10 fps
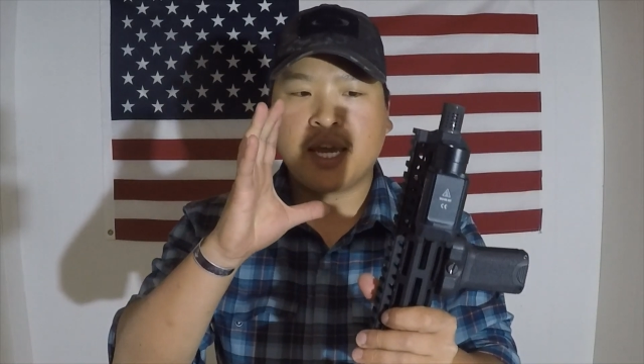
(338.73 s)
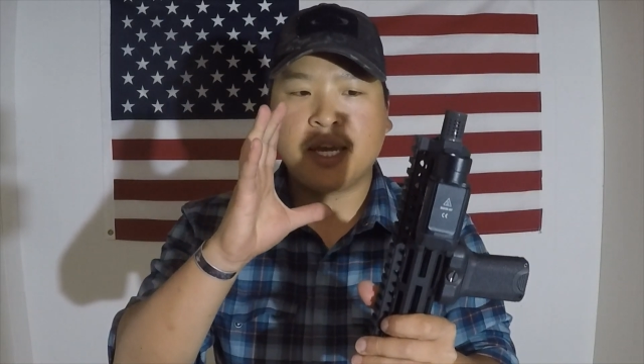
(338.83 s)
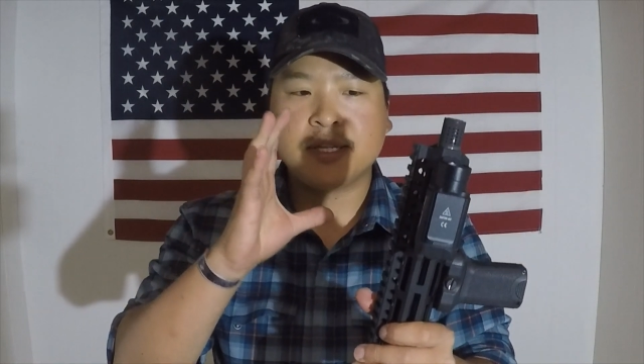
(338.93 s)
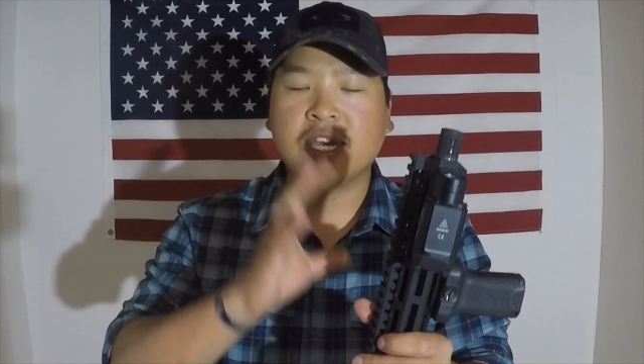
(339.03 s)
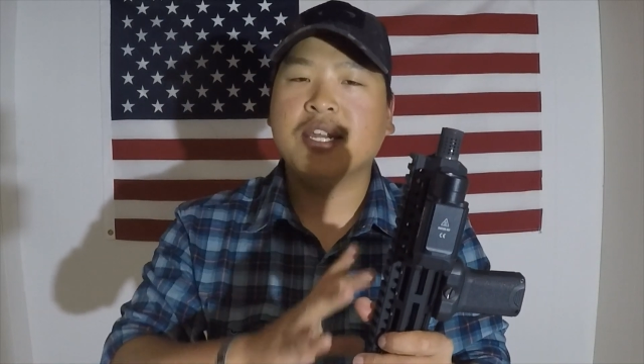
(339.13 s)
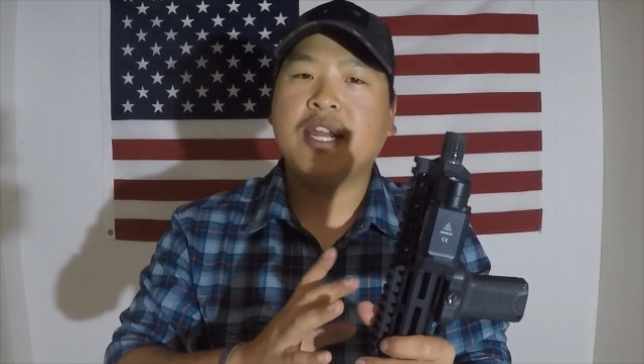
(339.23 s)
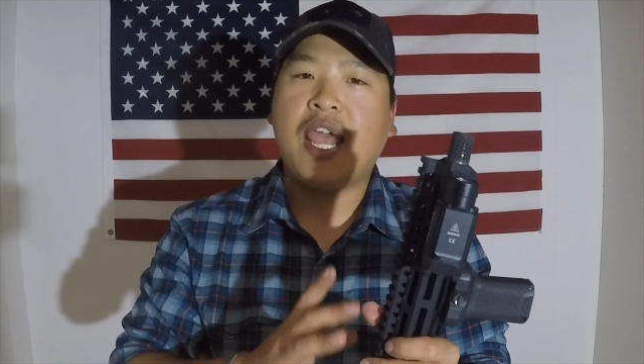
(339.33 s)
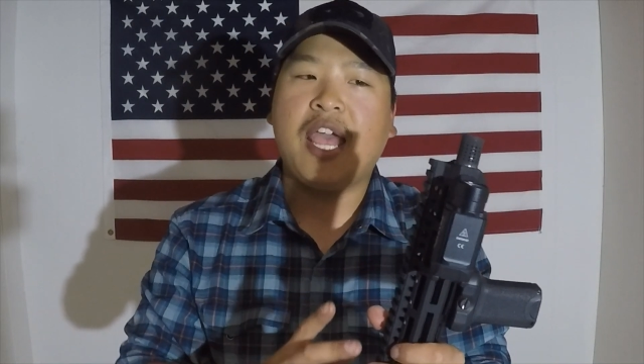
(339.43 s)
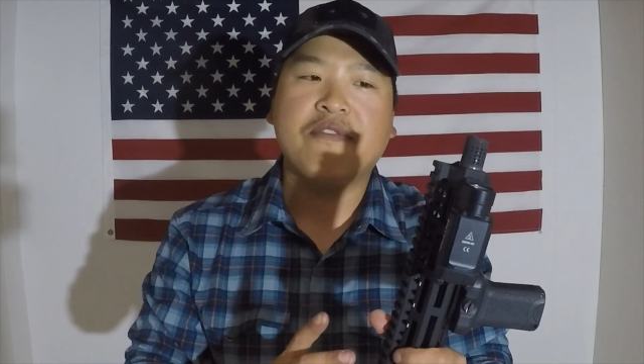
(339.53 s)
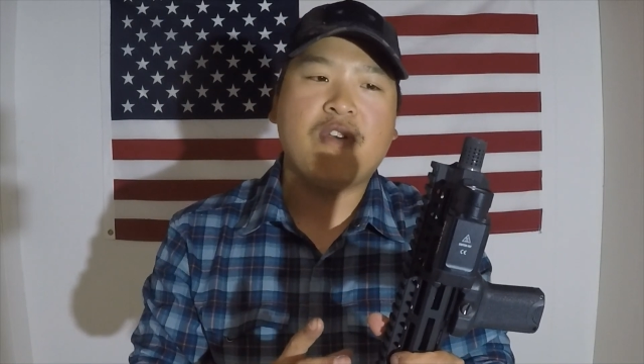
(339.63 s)
a
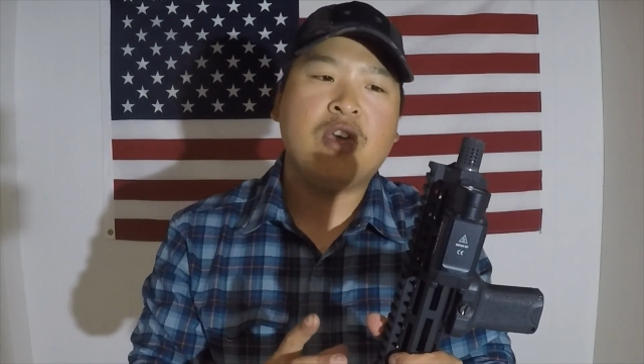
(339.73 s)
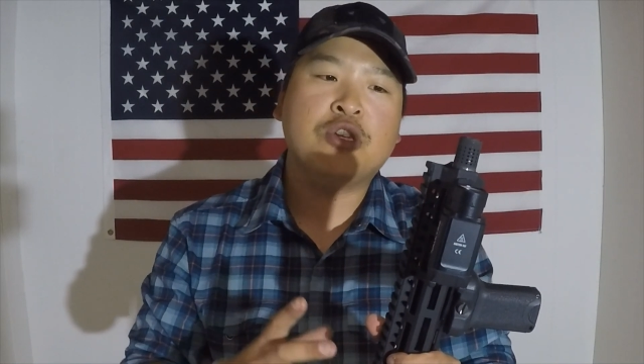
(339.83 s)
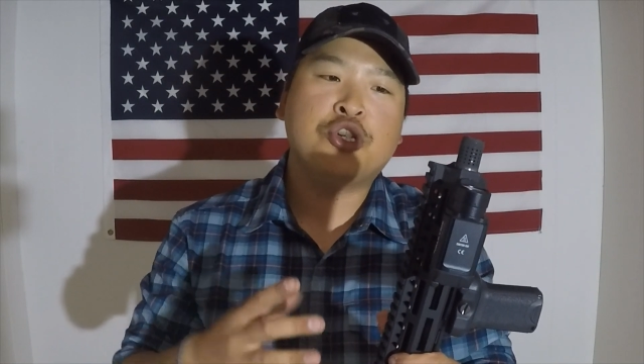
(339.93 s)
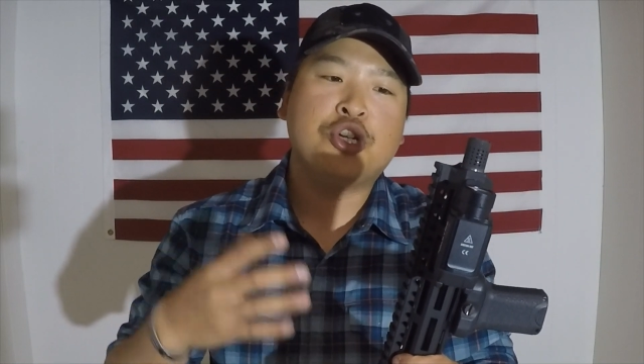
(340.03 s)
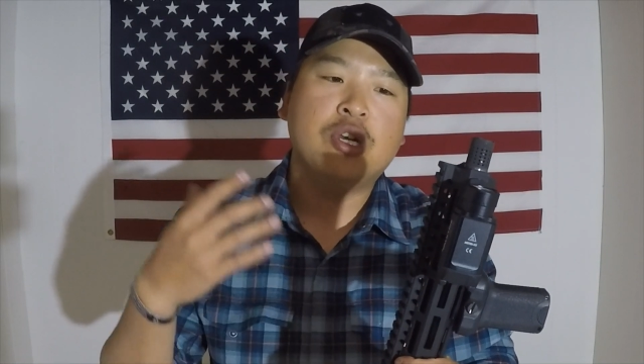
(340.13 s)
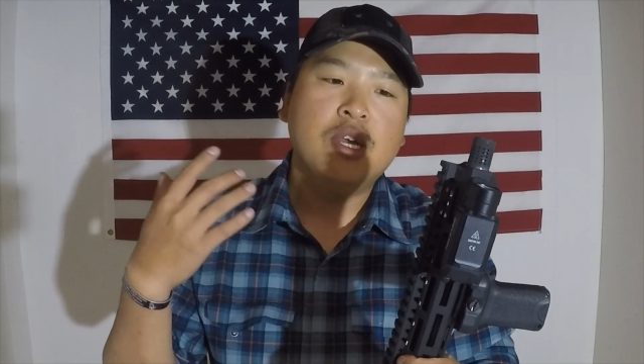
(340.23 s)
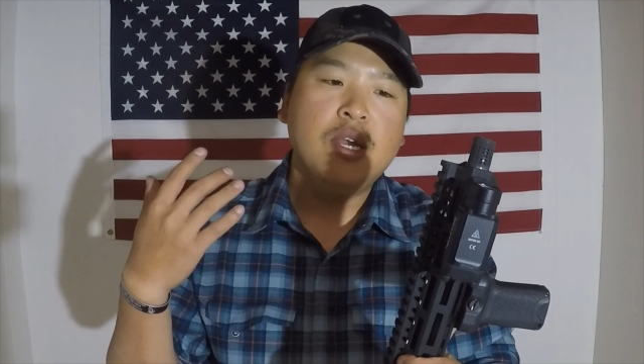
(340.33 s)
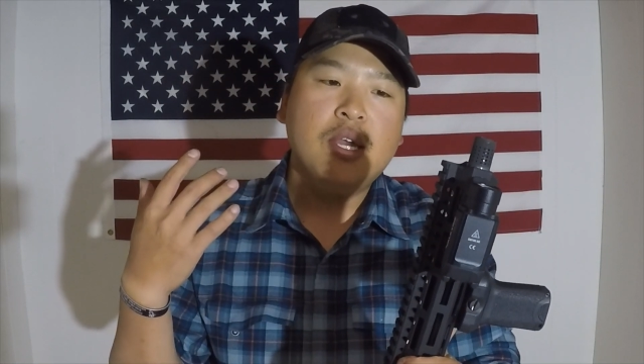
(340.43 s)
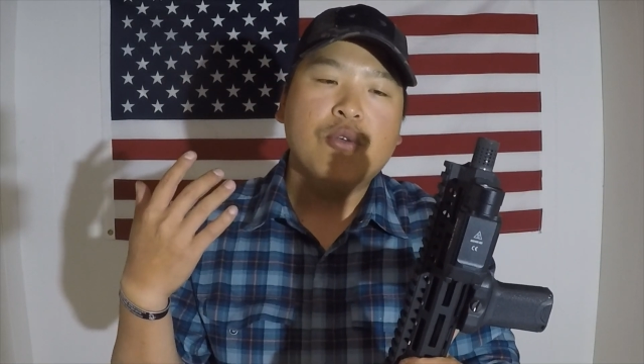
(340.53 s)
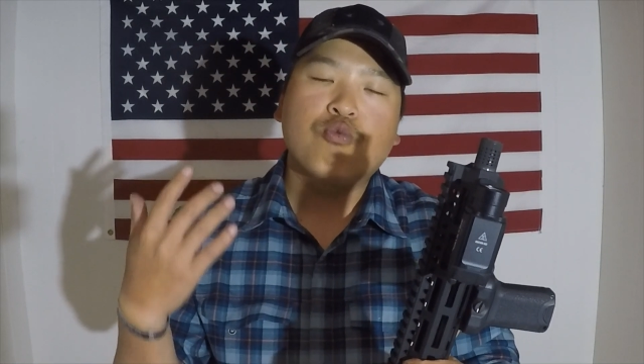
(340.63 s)
10.5-inch
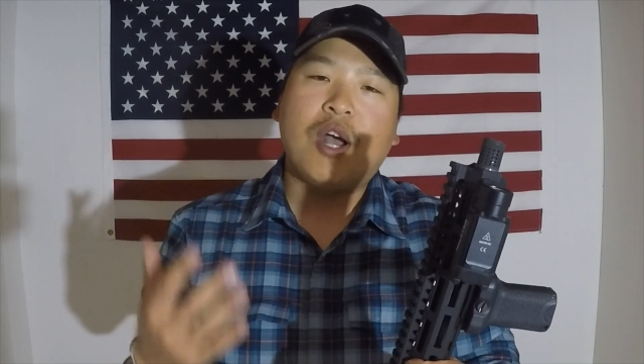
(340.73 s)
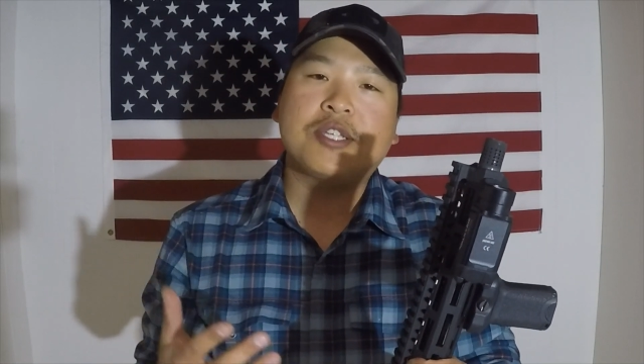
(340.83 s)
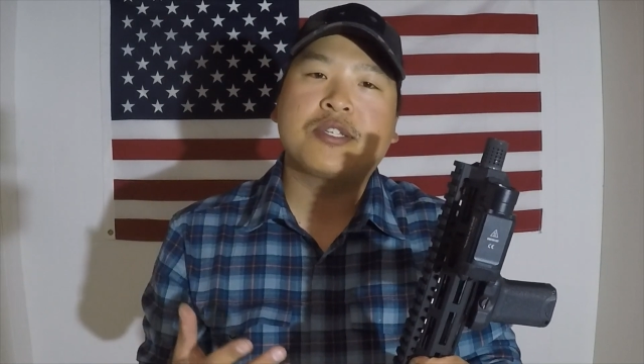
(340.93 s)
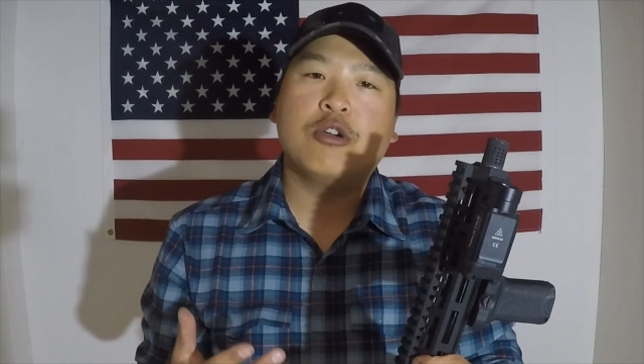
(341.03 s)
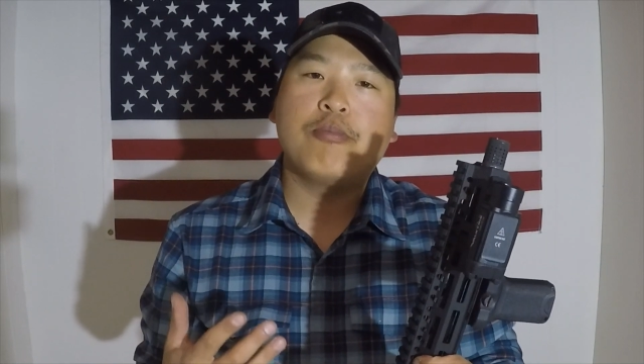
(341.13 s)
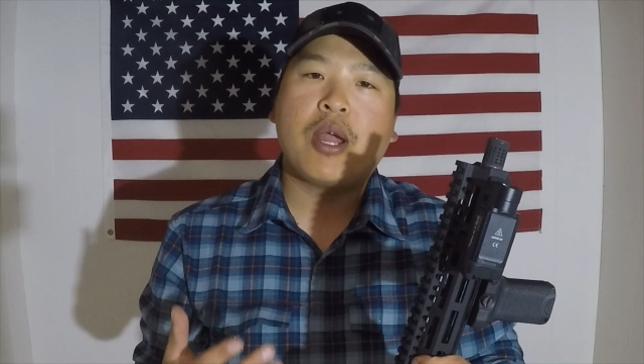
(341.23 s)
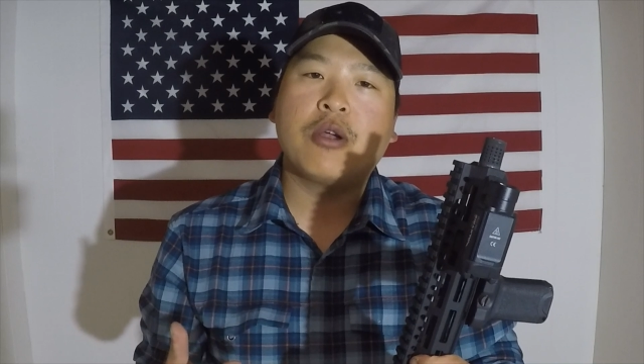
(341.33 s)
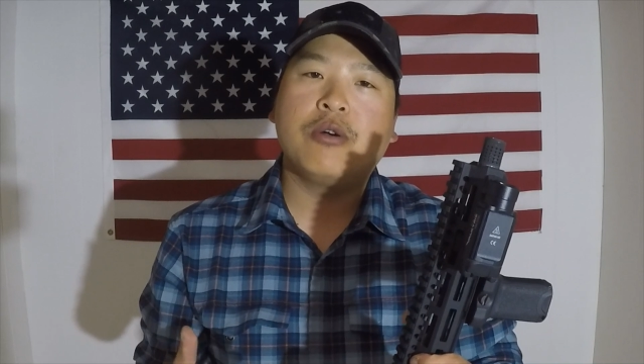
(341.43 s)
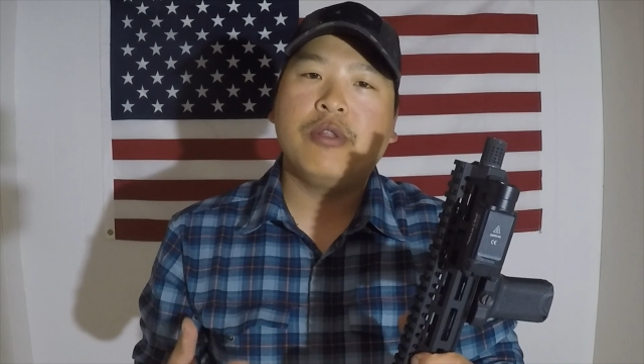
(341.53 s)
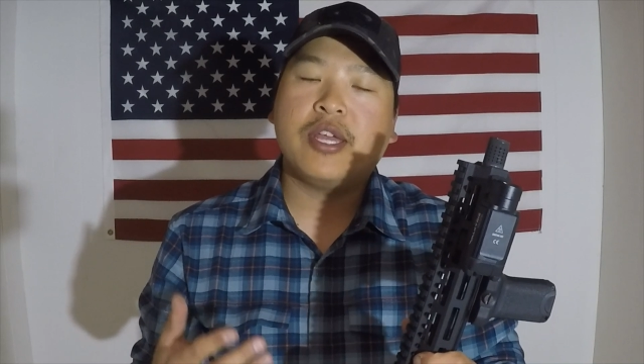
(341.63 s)
Roscoe barrel.